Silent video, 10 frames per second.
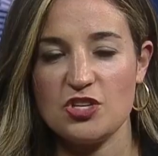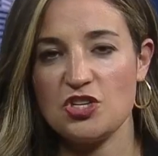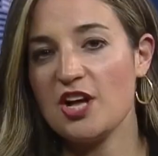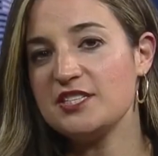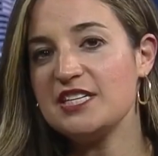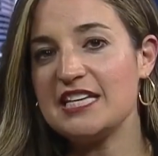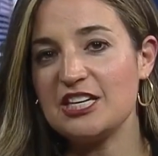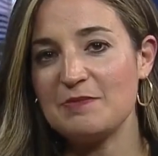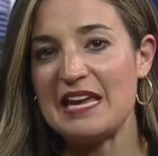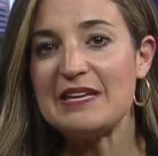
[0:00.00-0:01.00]
Shahnazi
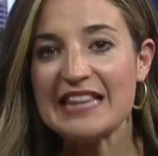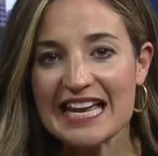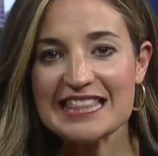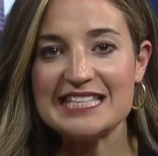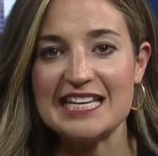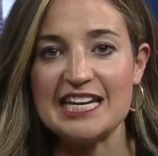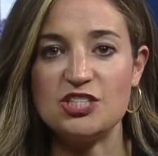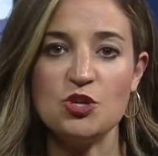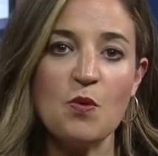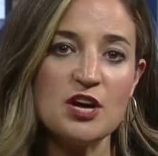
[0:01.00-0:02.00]
tells me he'd like the city
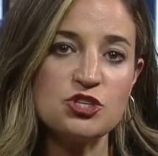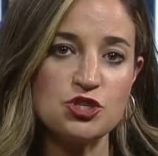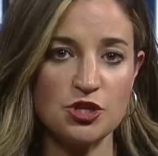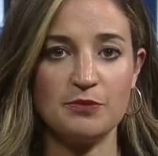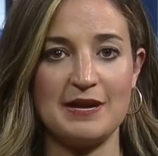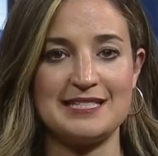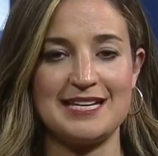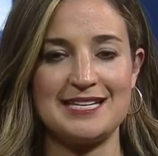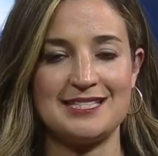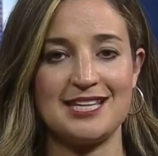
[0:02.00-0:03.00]
to assure
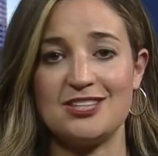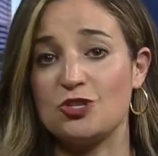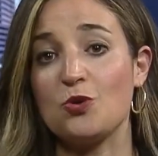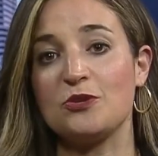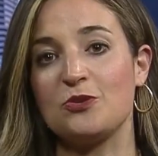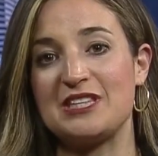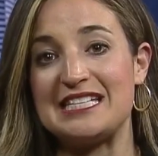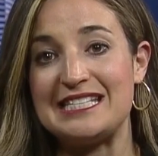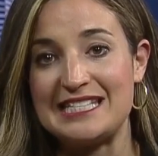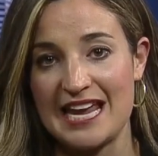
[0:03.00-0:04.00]
residents that the Short North is
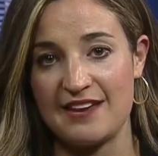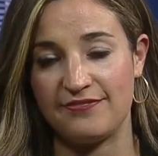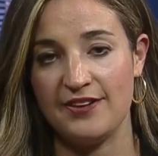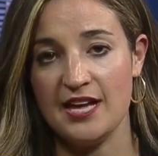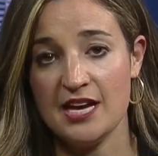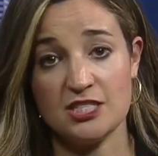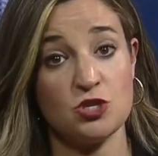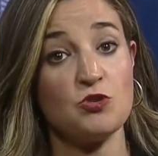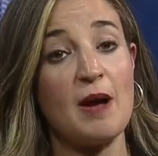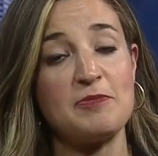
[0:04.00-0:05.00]
safe, to
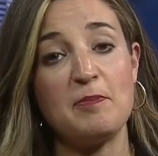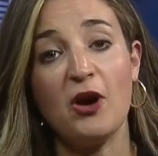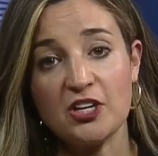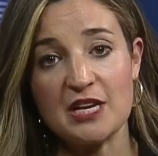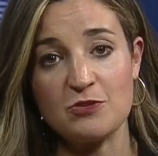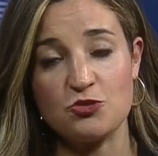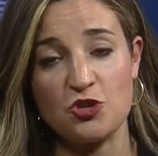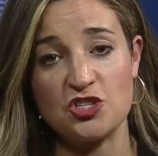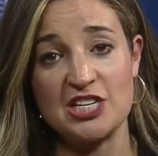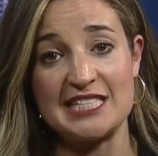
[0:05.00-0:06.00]
drop the parking
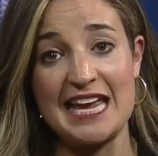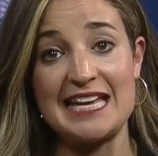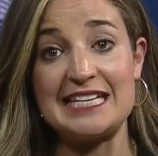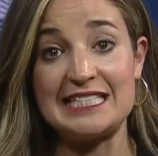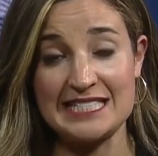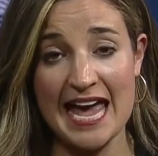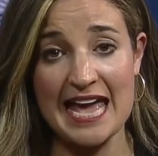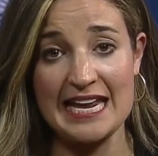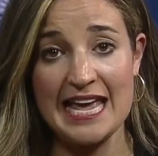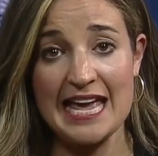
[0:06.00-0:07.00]
restrictions and
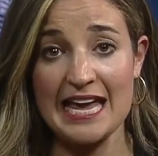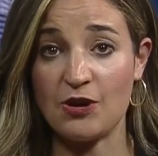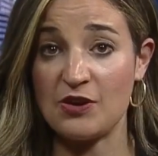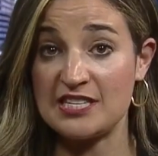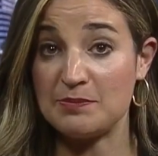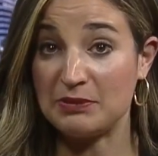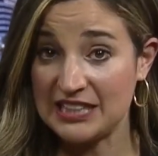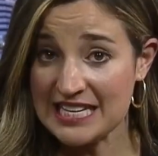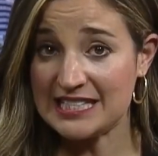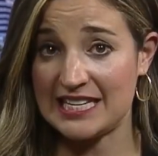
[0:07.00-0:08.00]
instead increase
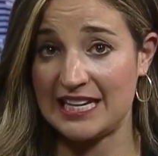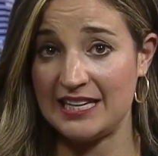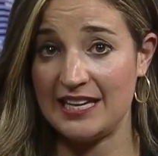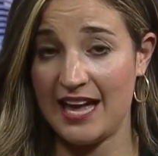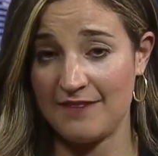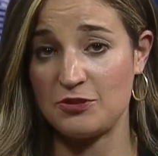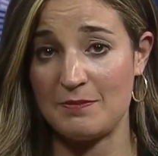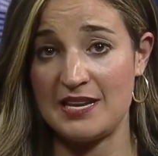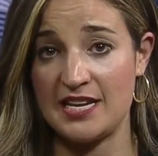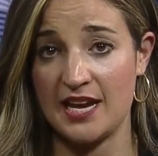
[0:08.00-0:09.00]
policing after
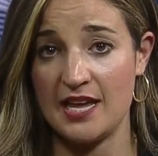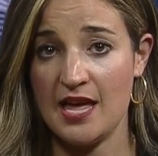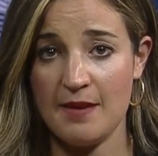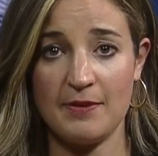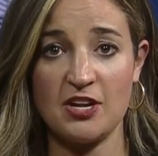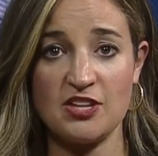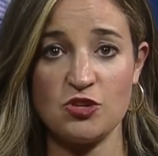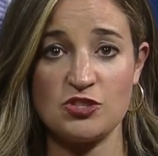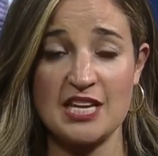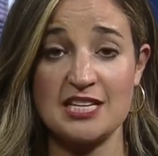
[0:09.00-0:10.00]
midnight. Mayor
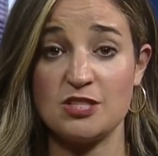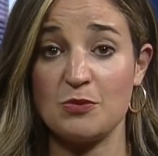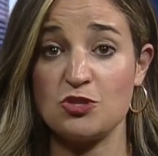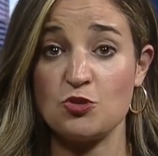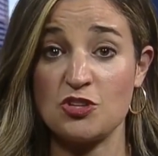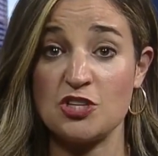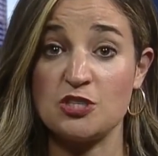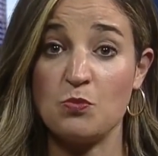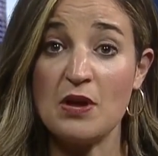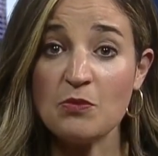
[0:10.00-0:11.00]
Ginther says the
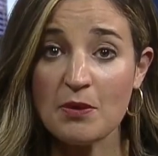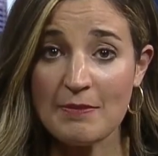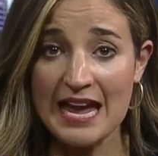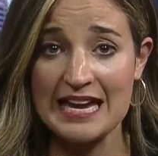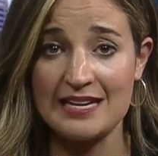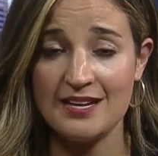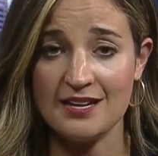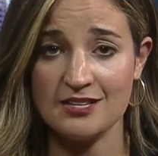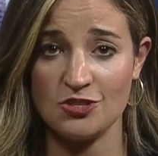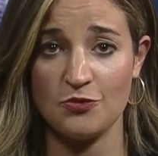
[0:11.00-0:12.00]
restrictions will remain
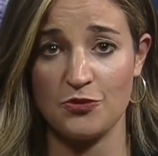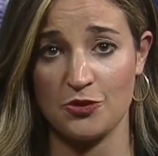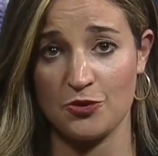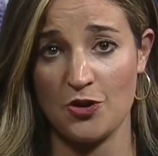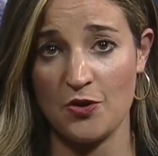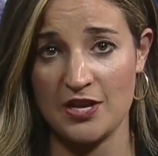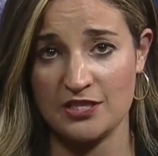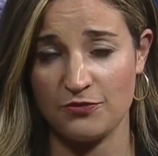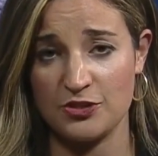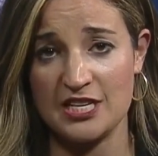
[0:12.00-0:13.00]
until further
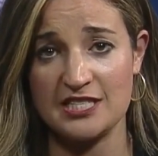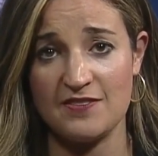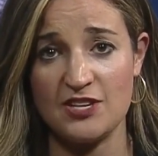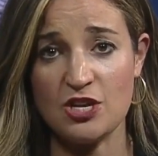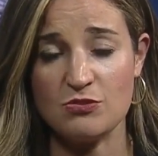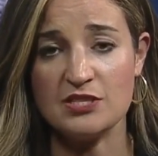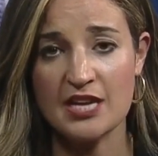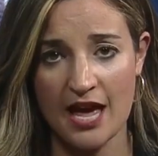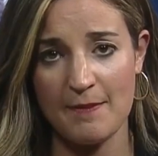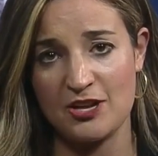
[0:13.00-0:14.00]
notice. For 10 TV News,
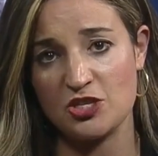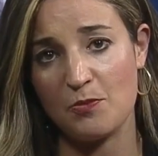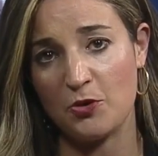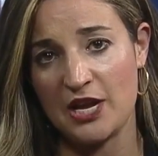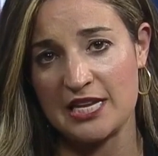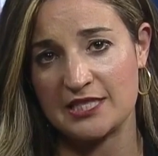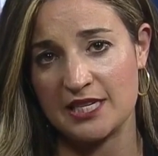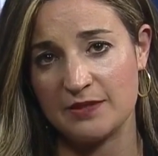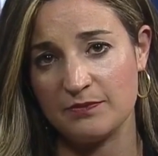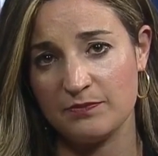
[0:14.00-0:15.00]
I'm Ashley Bornanson.